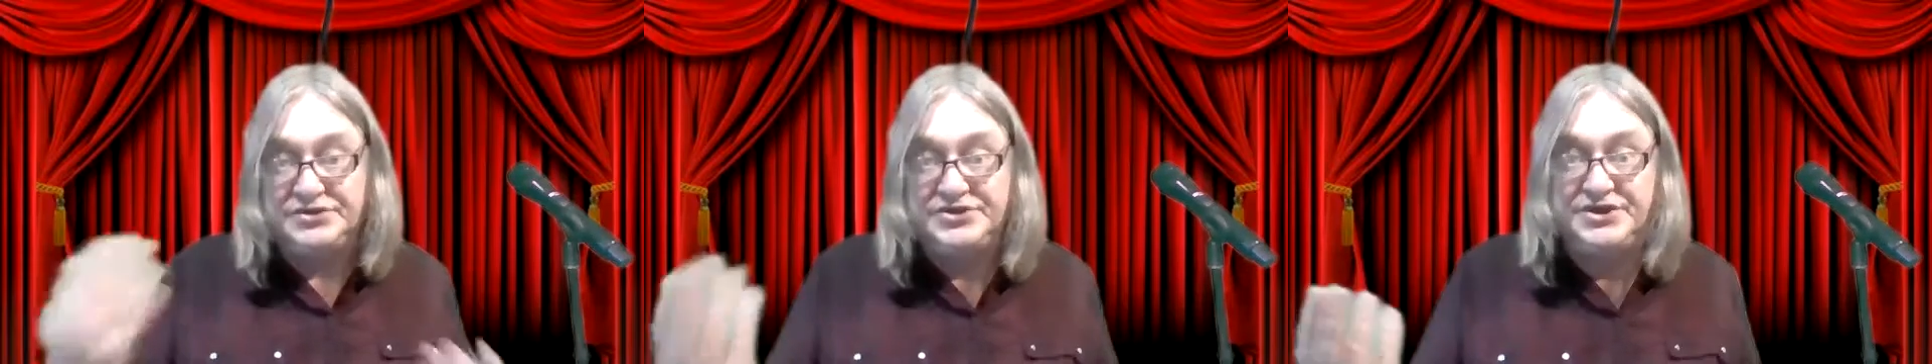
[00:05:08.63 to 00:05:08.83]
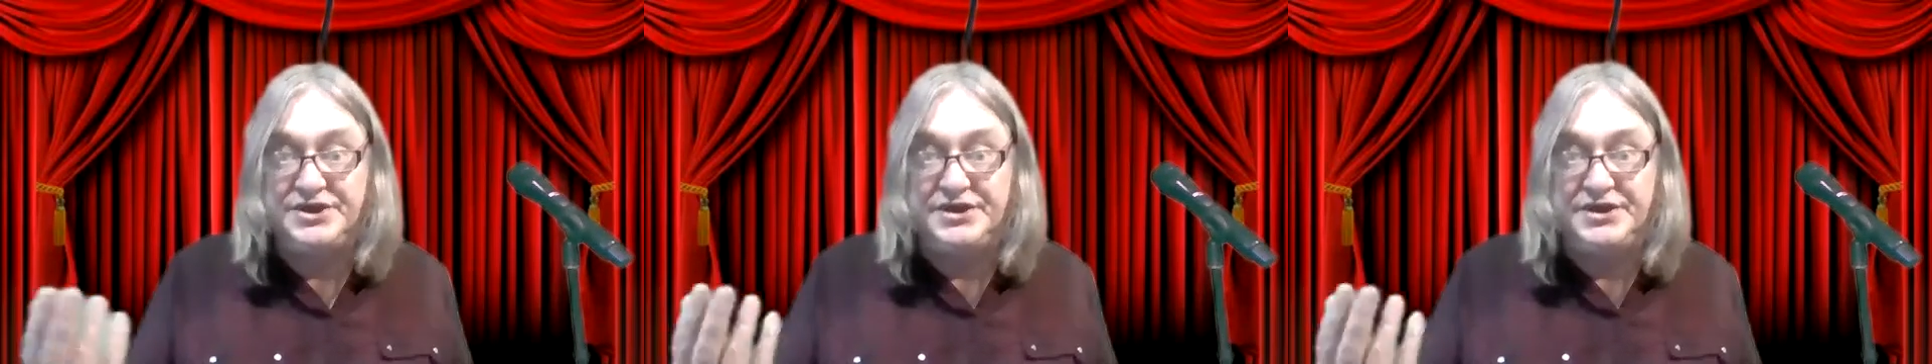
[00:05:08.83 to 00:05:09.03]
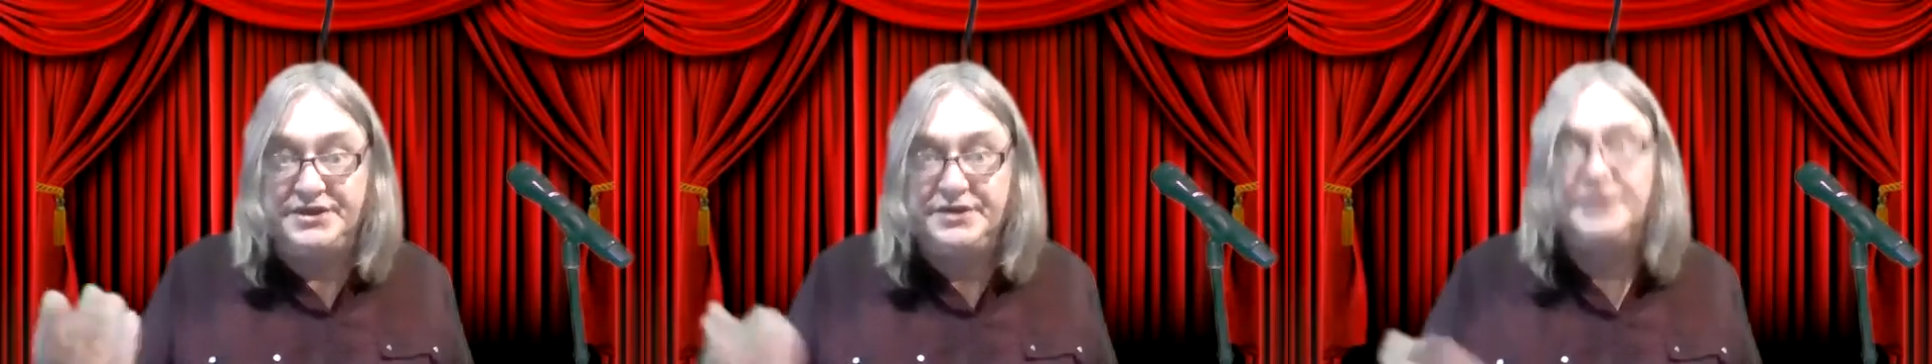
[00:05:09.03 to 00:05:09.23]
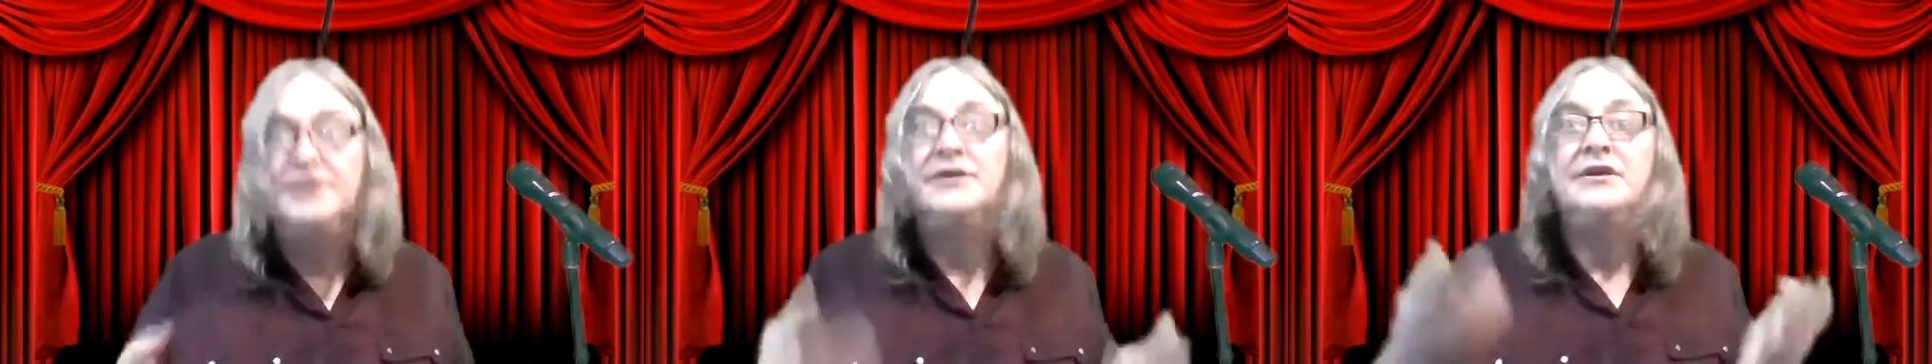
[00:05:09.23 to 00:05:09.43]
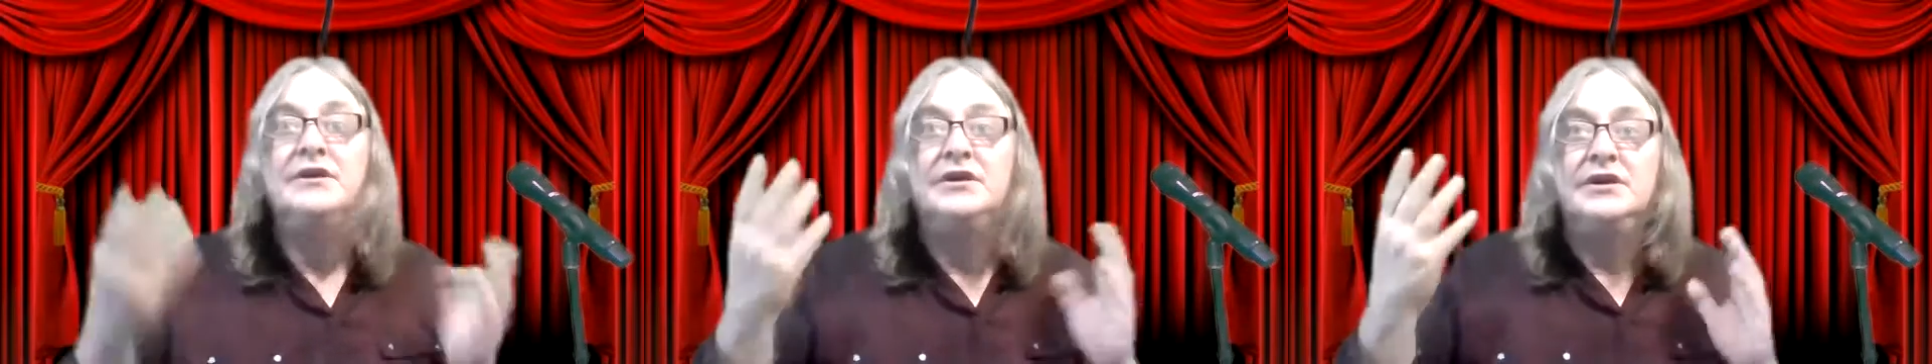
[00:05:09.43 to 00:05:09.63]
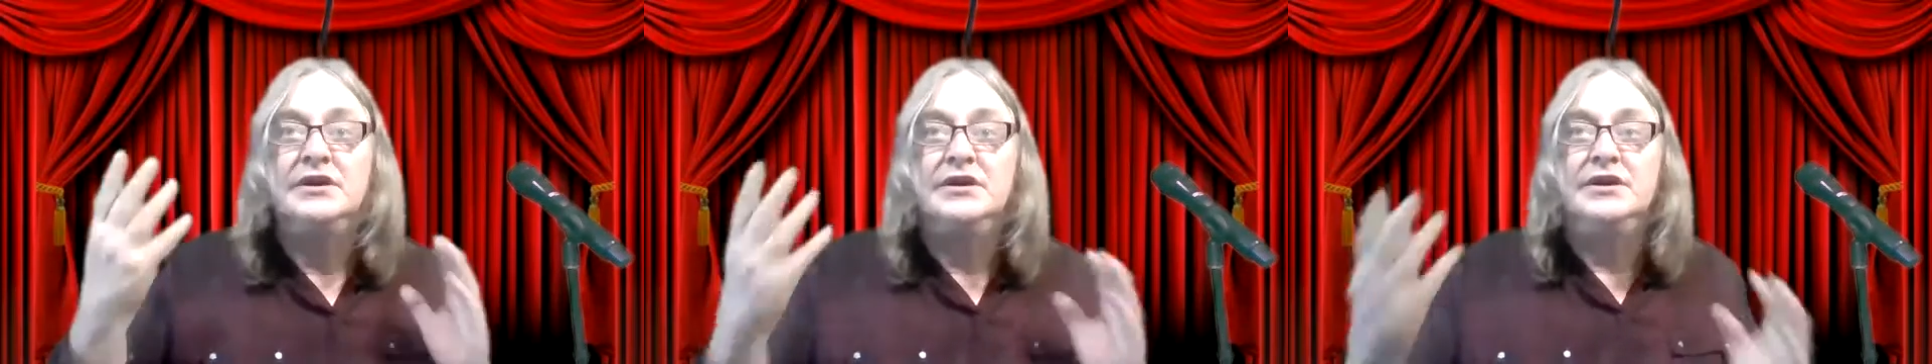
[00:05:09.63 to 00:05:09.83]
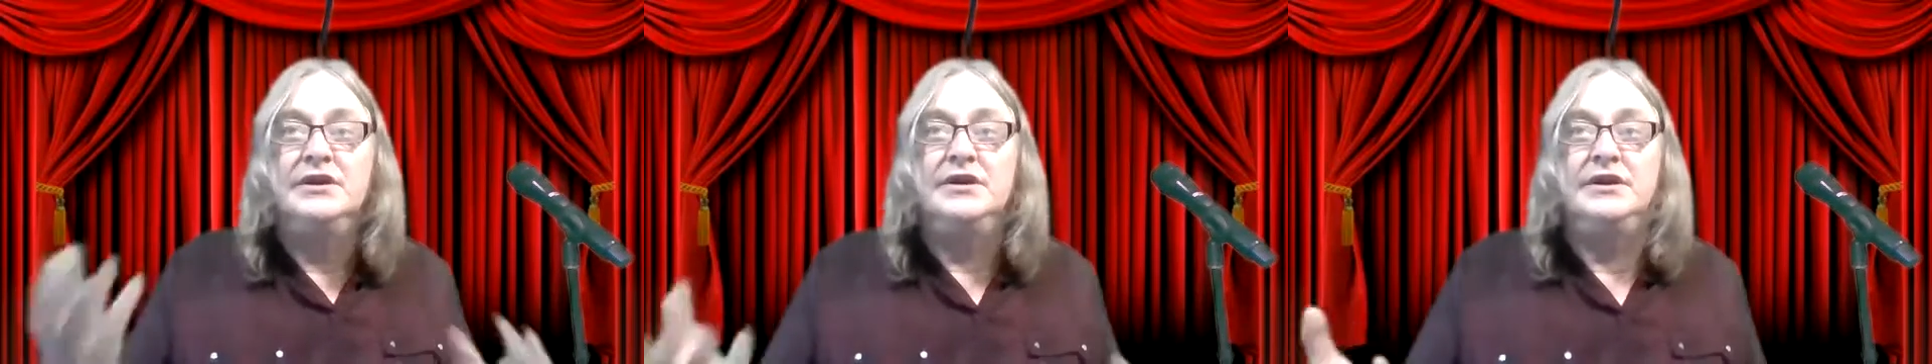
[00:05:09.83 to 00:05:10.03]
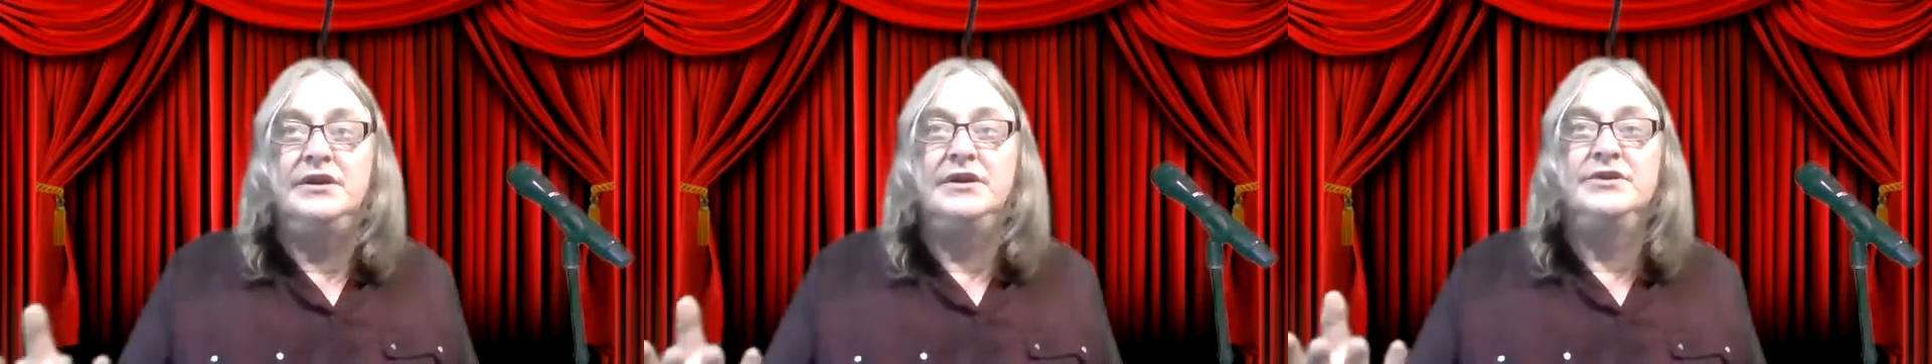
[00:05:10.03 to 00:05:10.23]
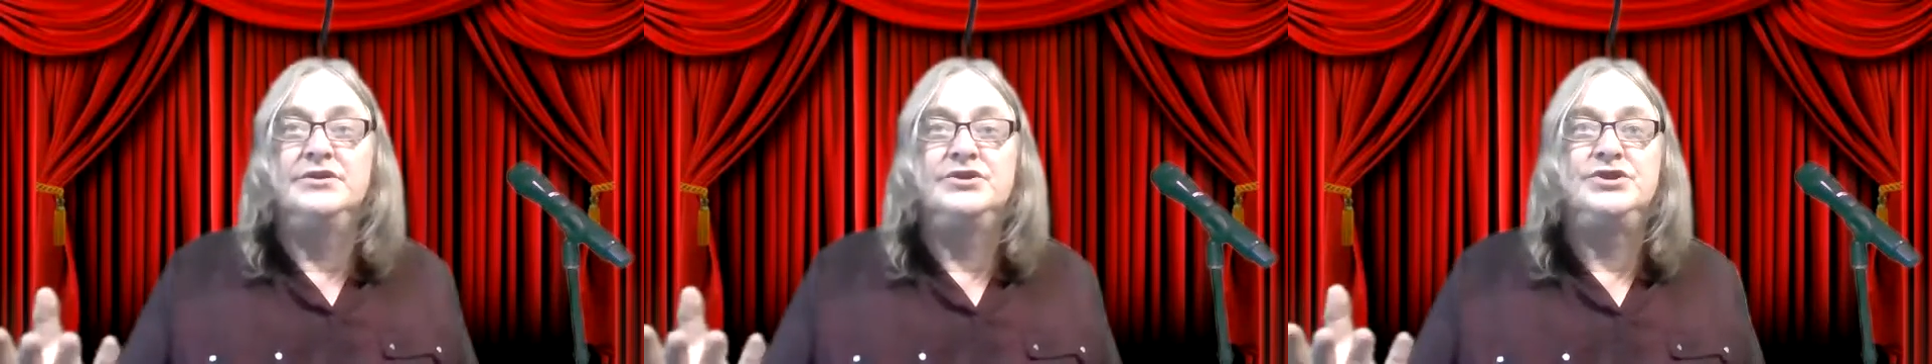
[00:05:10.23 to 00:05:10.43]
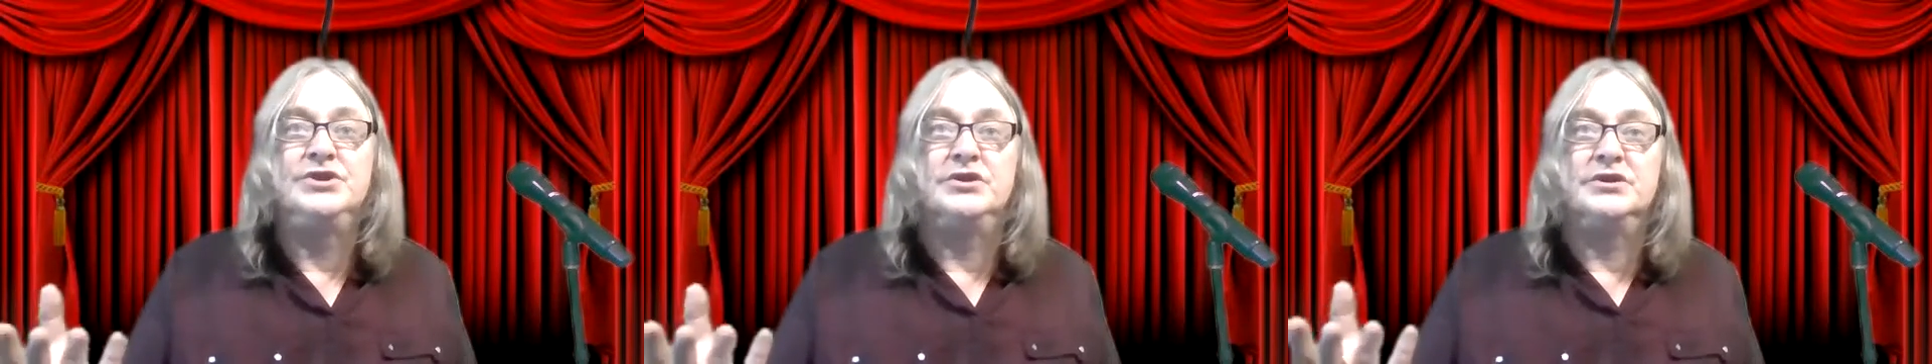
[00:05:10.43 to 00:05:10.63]
seen in the
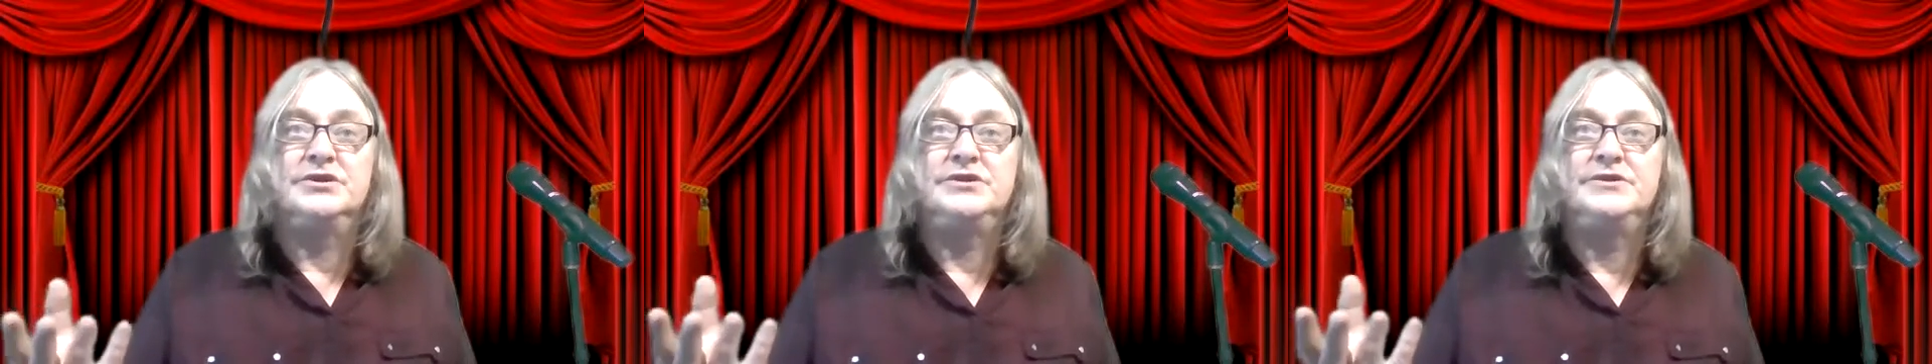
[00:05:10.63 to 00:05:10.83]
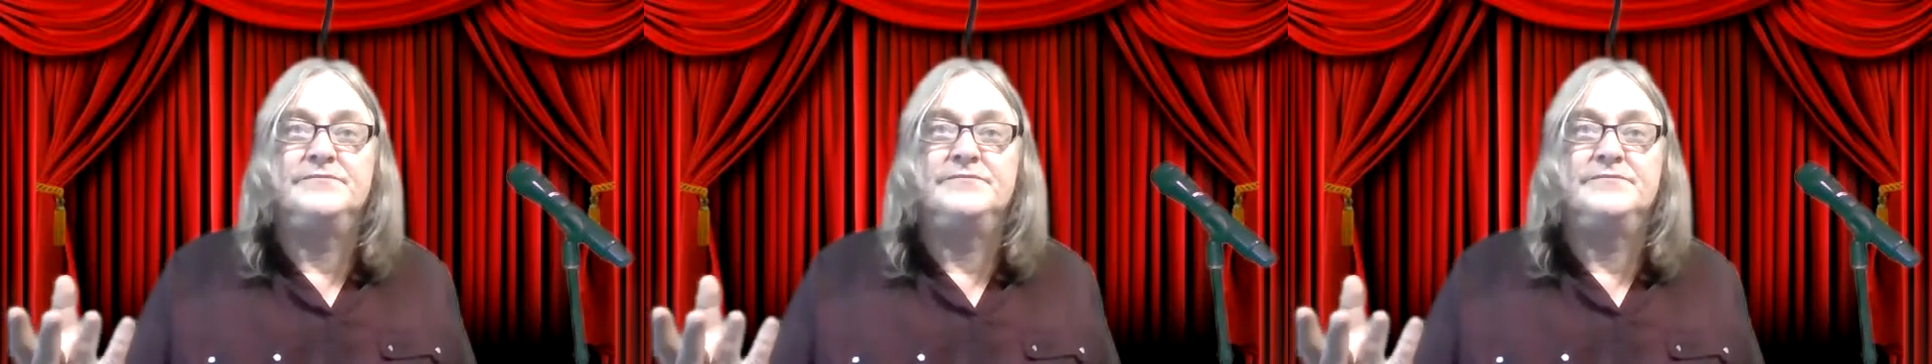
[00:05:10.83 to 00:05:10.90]
shot.